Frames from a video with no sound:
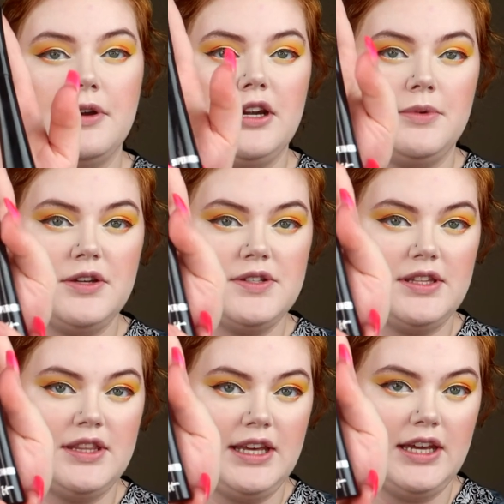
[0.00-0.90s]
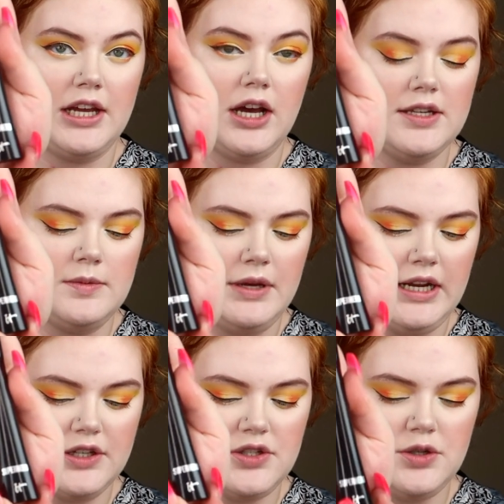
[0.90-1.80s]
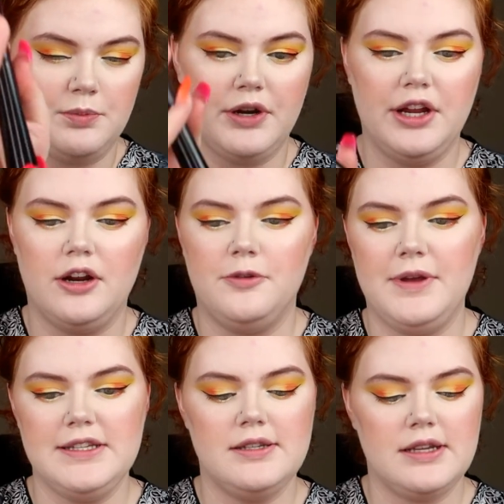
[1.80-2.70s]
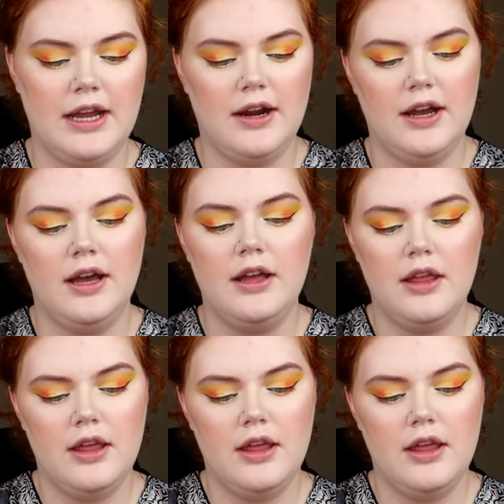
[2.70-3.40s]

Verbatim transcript: I'm gonna be using the IT Cosmetics Superhero Mascara.